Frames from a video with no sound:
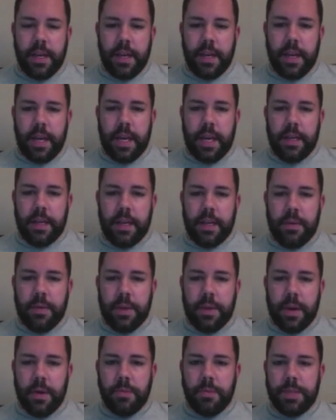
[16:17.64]
And then with
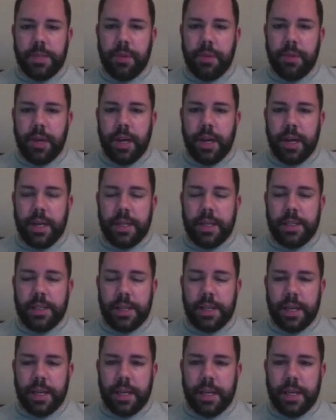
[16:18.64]
home supplies,
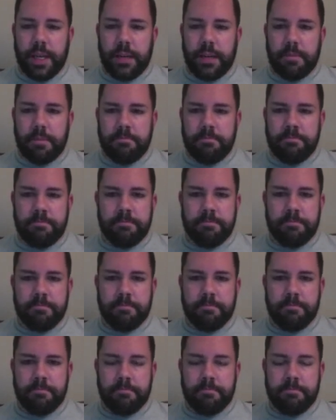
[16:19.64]
I
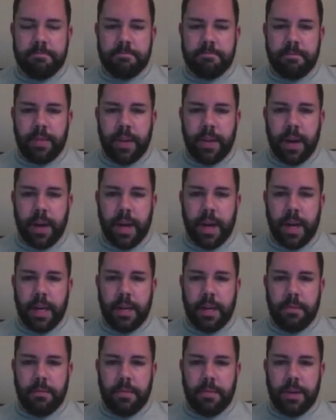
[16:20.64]

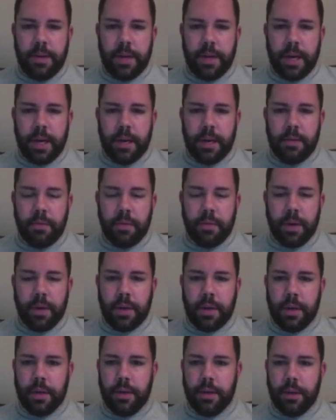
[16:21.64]
am not
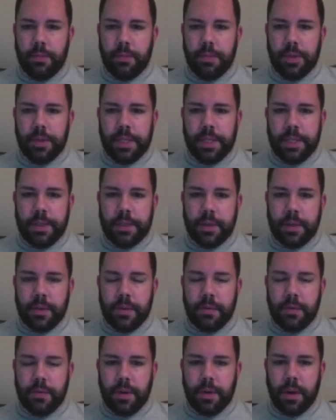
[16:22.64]
100%
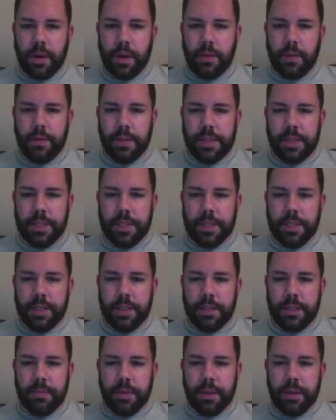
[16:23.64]
certain what all of this
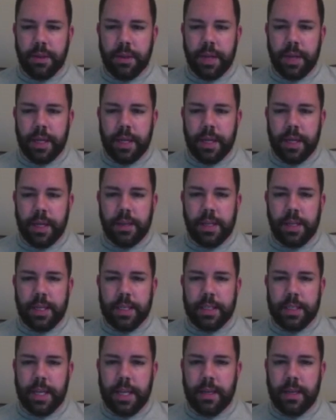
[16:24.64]
is, but like at
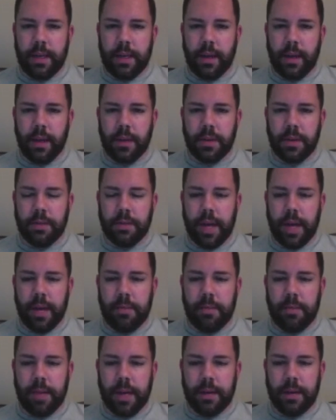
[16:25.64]
least $10 of that
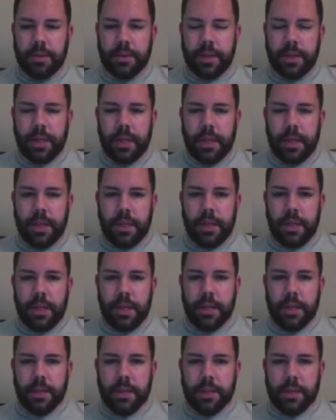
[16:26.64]
amount
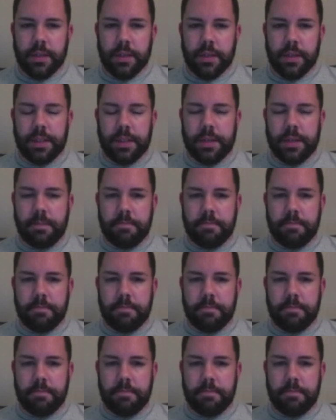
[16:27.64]
is